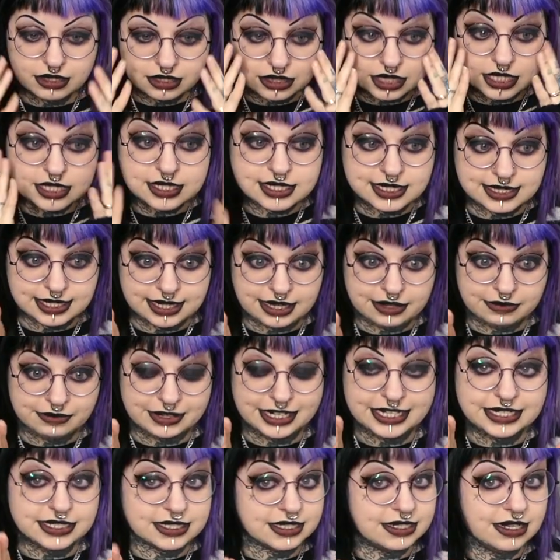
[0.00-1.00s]
the
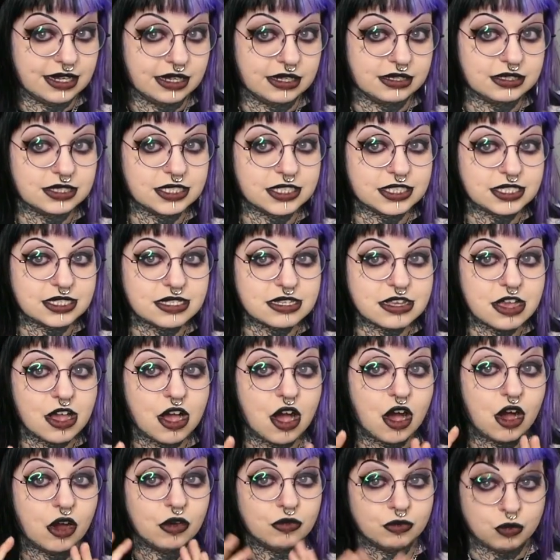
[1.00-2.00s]
seriousness
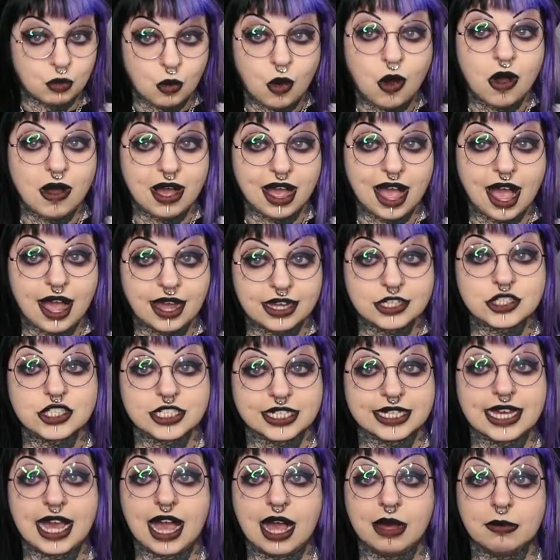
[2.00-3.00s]
of what
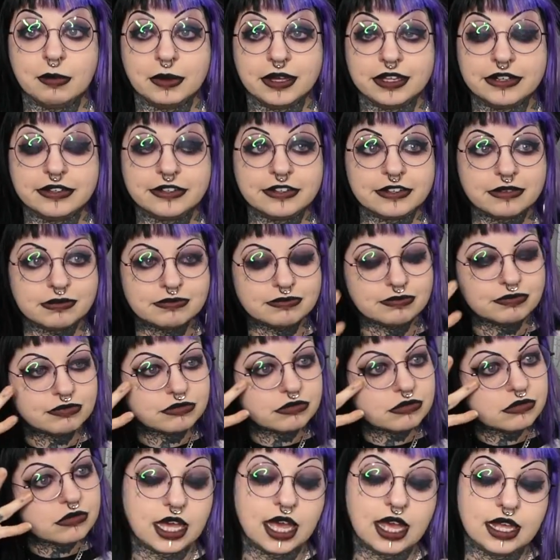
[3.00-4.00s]
actually happened.
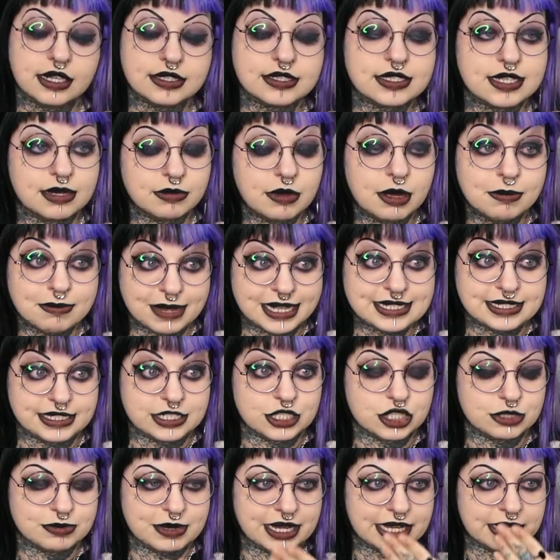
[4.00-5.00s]
And someone
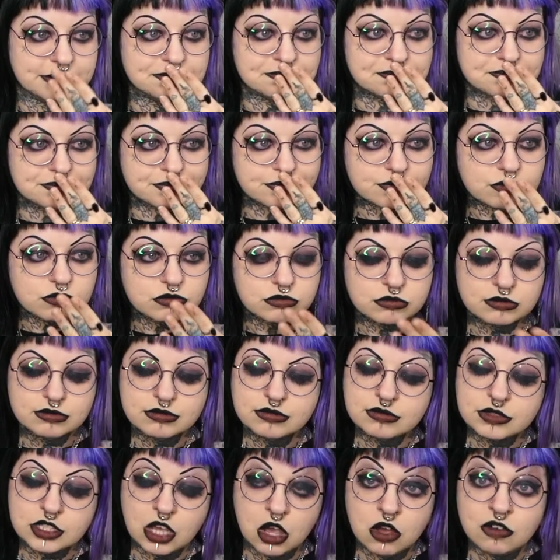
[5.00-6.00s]
messaged me
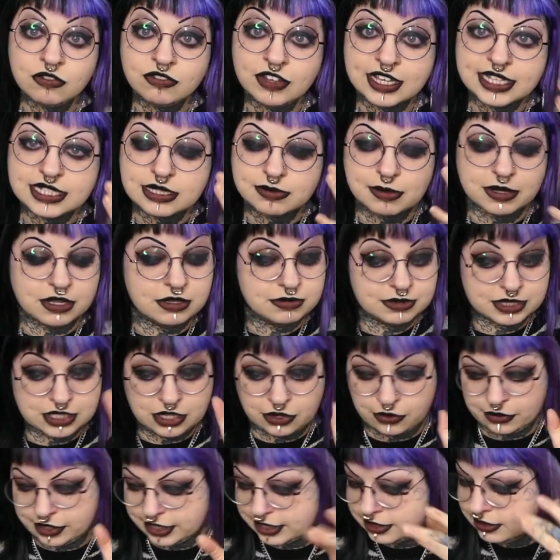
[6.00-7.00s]
on Facebook. I'm
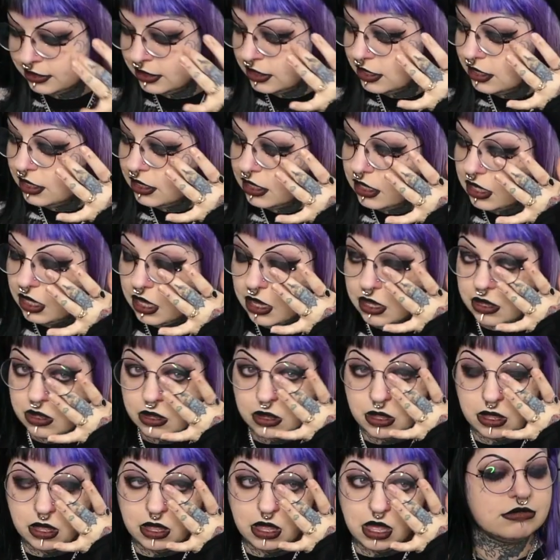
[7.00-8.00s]
sorry.
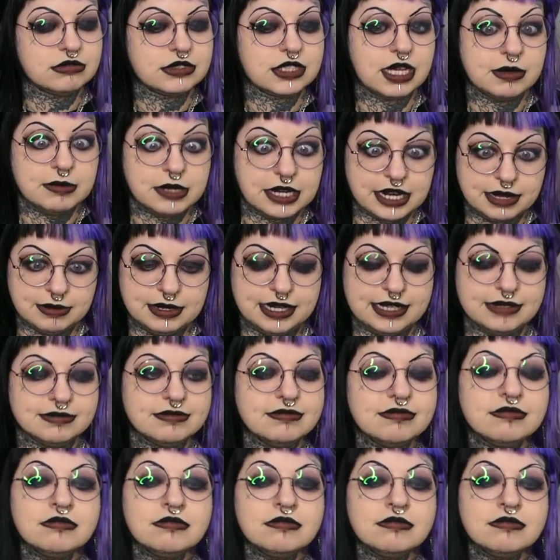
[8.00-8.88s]
Oh, come on, Emily.